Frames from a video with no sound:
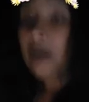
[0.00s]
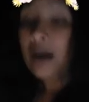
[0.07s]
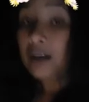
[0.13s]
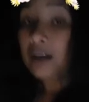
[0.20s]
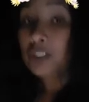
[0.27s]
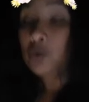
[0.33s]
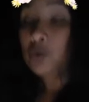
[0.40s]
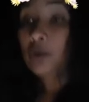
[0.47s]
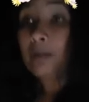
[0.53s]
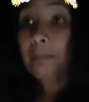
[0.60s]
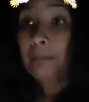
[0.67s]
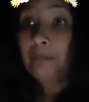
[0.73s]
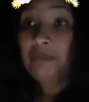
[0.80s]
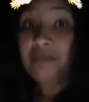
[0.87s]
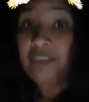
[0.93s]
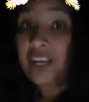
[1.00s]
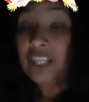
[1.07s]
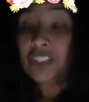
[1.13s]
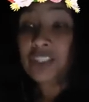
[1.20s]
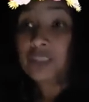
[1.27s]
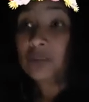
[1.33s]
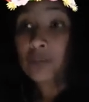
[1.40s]
shrimp,
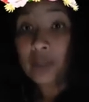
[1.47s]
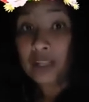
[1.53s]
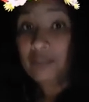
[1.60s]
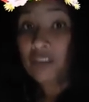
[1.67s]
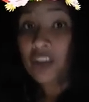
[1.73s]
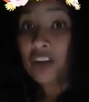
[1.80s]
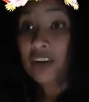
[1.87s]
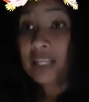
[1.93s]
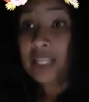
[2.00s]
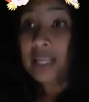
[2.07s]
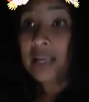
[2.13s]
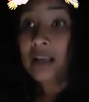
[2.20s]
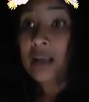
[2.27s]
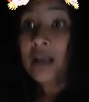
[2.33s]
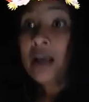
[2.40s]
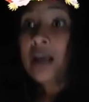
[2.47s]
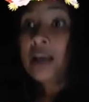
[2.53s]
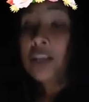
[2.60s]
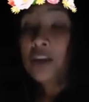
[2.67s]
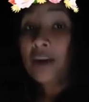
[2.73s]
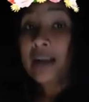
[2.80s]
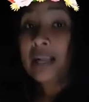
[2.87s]
fish, whatever you're eating.
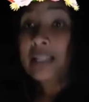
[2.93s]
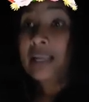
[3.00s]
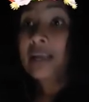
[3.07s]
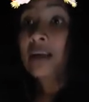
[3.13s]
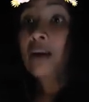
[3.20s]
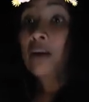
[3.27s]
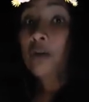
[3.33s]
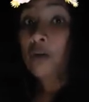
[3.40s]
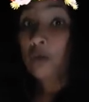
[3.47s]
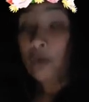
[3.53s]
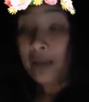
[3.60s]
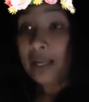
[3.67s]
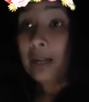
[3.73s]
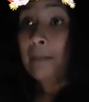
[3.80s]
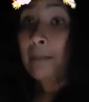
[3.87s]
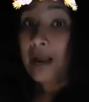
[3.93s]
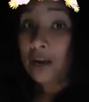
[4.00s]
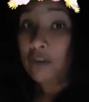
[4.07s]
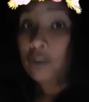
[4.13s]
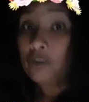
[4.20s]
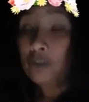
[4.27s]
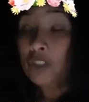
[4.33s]
You're getting real
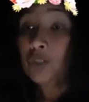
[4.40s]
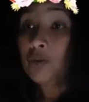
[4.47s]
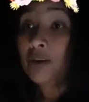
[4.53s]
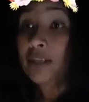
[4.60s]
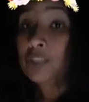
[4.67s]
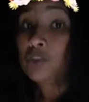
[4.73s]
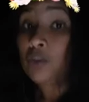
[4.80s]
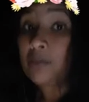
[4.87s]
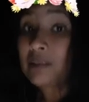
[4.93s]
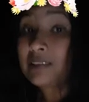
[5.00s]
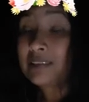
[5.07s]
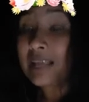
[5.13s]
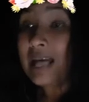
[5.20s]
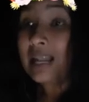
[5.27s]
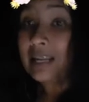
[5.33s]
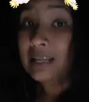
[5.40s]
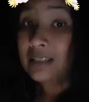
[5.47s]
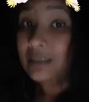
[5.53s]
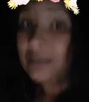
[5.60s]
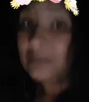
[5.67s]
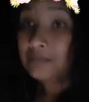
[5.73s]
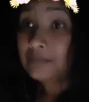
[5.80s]
macronutrients from the
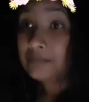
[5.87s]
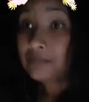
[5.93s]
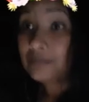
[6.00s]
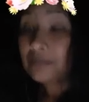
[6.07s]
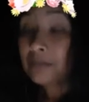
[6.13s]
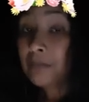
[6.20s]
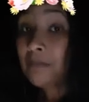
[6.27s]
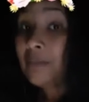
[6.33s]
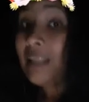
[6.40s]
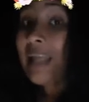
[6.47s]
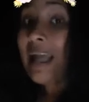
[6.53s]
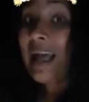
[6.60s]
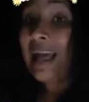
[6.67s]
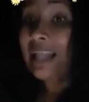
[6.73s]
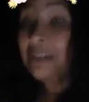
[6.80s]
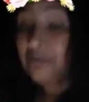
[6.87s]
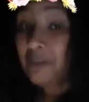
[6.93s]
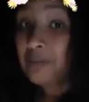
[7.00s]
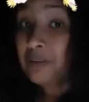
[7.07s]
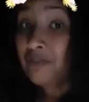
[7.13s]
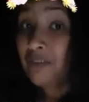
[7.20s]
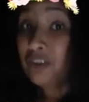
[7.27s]
salad and
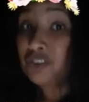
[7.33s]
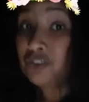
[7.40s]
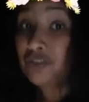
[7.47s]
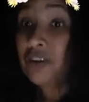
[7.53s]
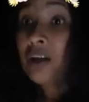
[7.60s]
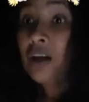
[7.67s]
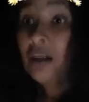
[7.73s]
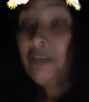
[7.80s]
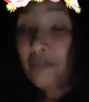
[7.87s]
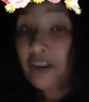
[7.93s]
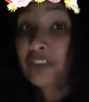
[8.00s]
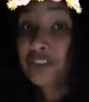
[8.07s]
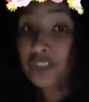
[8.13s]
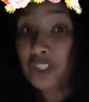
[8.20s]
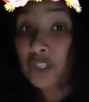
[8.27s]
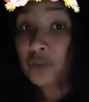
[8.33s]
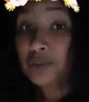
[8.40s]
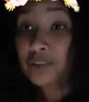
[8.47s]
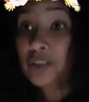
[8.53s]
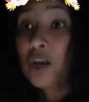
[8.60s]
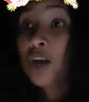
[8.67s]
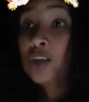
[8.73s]
from the fresh
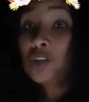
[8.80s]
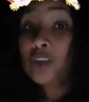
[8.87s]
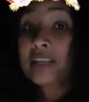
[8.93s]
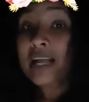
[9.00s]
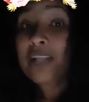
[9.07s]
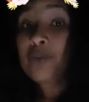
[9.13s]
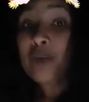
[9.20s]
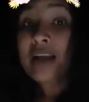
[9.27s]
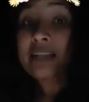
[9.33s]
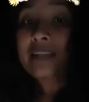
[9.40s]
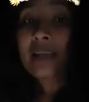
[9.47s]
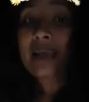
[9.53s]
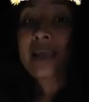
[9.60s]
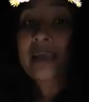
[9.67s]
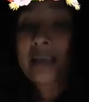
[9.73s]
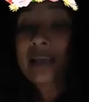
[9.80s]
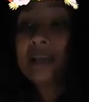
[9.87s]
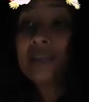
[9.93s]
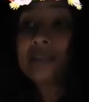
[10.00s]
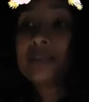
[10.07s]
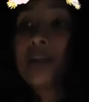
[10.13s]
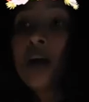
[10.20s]
juice. So that right there
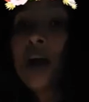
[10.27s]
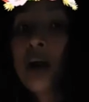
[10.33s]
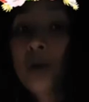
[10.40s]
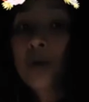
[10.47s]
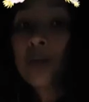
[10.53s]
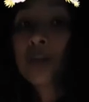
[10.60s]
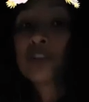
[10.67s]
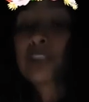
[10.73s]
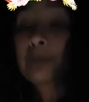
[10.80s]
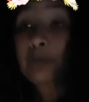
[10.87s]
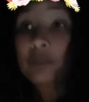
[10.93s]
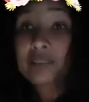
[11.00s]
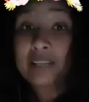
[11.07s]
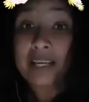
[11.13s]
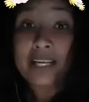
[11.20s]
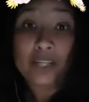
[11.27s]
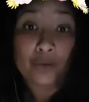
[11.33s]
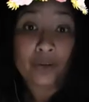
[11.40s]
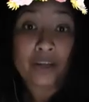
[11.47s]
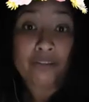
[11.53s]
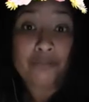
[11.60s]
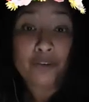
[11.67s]
is how are you supposed to eat
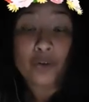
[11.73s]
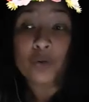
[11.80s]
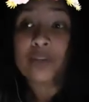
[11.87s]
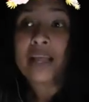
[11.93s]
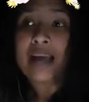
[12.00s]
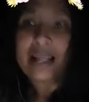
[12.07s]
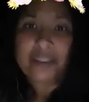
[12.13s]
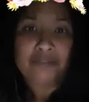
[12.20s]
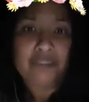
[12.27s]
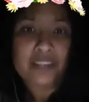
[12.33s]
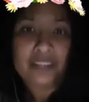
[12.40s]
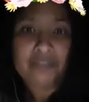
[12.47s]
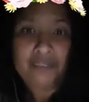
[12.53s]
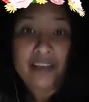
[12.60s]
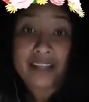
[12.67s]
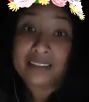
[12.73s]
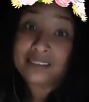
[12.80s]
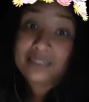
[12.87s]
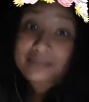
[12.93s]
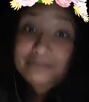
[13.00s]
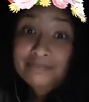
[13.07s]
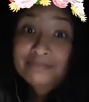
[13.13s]
real food and feed the fat,
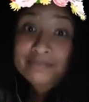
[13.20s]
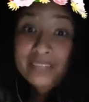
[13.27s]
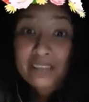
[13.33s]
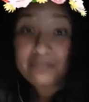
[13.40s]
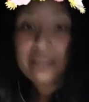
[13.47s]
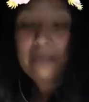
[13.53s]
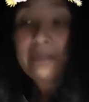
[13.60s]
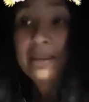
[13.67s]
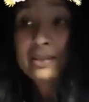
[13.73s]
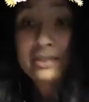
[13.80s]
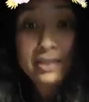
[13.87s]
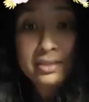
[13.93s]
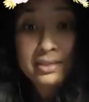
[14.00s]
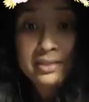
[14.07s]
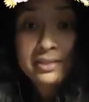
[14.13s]
if that makes sense.